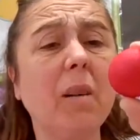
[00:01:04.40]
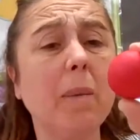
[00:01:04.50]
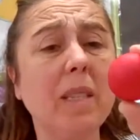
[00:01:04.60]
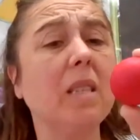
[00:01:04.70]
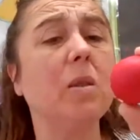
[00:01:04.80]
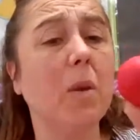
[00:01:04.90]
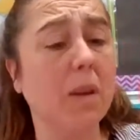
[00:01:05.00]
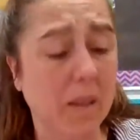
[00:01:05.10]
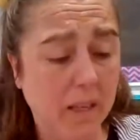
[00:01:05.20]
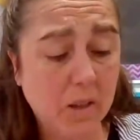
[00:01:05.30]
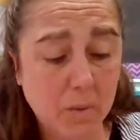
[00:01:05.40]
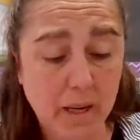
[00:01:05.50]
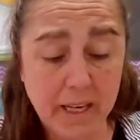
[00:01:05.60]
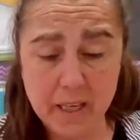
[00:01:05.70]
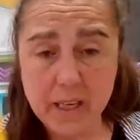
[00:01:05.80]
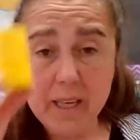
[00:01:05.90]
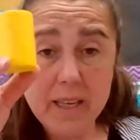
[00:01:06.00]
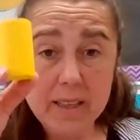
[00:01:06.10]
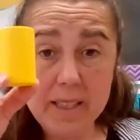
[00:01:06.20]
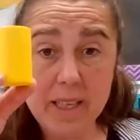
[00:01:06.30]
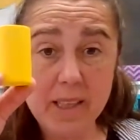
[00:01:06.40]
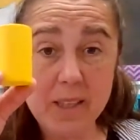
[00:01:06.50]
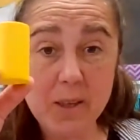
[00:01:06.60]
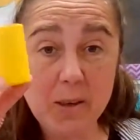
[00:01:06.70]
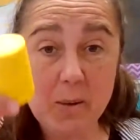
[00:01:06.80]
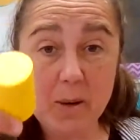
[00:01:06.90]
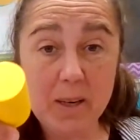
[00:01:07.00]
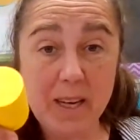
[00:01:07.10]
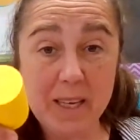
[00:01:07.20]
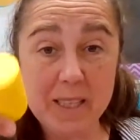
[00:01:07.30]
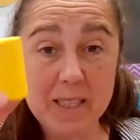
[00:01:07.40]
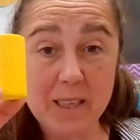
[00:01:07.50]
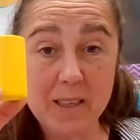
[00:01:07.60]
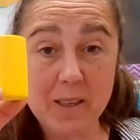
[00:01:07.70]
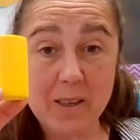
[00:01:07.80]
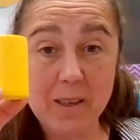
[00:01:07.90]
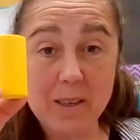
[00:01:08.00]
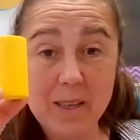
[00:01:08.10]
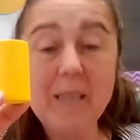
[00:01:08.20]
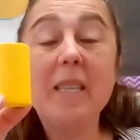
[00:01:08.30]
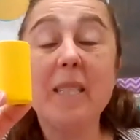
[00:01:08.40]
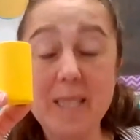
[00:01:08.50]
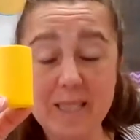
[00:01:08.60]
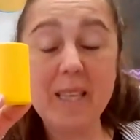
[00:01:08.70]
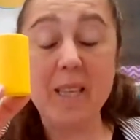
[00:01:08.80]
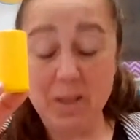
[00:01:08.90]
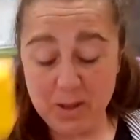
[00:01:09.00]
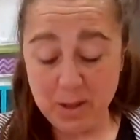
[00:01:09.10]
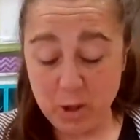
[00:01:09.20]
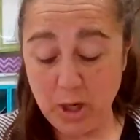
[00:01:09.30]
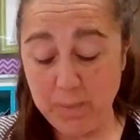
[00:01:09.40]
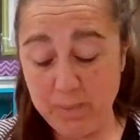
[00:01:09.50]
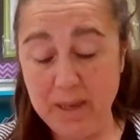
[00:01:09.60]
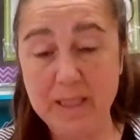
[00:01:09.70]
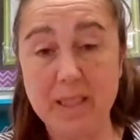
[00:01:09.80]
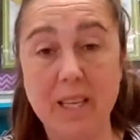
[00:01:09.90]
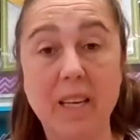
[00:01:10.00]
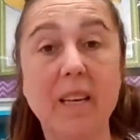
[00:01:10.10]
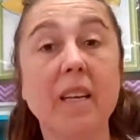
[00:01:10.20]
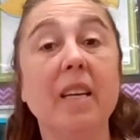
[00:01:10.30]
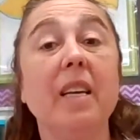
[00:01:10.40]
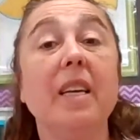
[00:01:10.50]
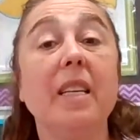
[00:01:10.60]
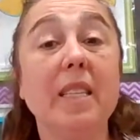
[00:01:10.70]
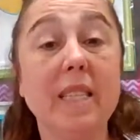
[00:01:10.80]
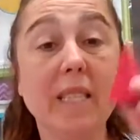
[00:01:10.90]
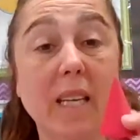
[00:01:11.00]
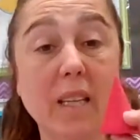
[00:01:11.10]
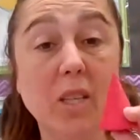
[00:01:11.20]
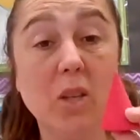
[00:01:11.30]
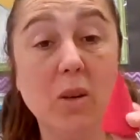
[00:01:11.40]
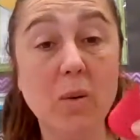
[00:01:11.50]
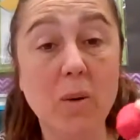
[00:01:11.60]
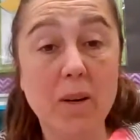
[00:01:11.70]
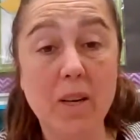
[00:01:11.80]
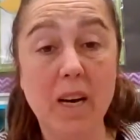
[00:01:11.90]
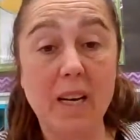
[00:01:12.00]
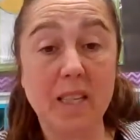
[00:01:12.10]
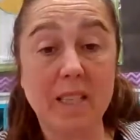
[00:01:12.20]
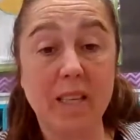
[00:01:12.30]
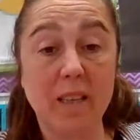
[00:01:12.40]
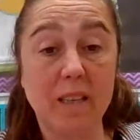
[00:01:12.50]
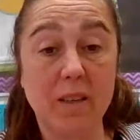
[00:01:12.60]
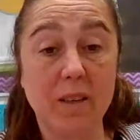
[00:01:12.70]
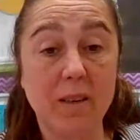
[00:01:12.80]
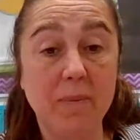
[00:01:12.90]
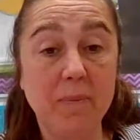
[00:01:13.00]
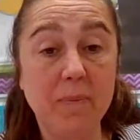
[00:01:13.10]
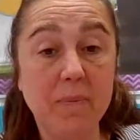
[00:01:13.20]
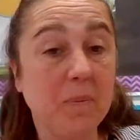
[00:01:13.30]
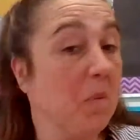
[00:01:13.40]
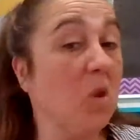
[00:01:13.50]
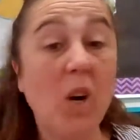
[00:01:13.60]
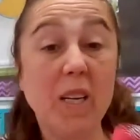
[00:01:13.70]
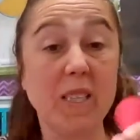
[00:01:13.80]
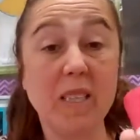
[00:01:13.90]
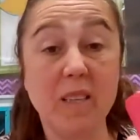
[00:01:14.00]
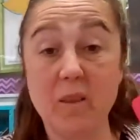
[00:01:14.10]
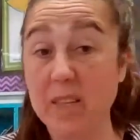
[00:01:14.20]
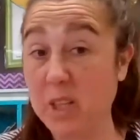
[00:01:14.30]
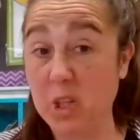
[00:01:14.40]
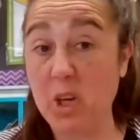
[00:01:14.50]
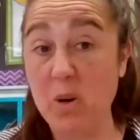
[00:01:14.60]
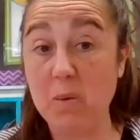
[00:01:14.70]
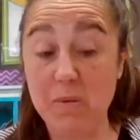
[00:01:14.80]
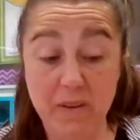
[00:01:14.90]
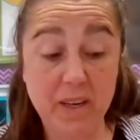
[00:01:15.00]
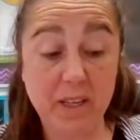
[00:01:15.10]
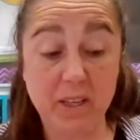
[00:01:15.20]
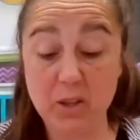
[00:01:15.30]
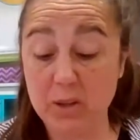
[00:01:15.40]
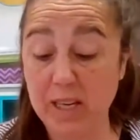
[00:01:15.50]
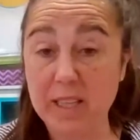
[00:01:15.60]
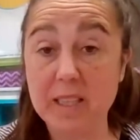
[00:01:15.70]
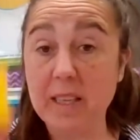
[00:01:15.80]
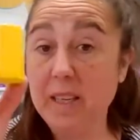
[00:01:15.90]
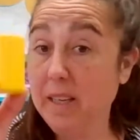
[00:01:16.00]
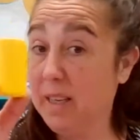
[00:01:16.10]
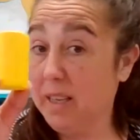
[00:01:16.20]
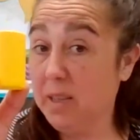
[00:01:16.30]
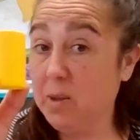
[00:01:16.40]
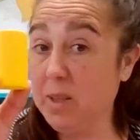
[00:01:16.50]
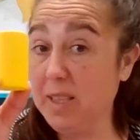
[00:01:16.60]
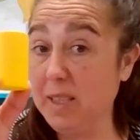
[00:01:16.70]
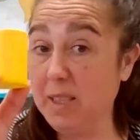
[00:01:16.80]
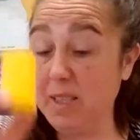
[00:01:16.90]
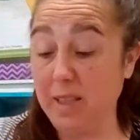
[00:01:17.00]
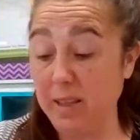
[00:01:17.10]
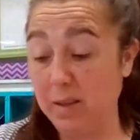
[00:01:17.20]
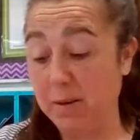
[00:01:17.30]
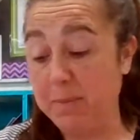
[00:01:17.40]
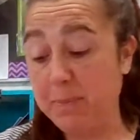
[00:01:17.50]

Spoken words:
Mrs. Norton. That's right. Cylinder or not a cylinder? Cylinder. Good job, Presley. Cylinder or not a cylinder? Not a cylinder. It's a cone. Very good, you guys. So this is a cylinder.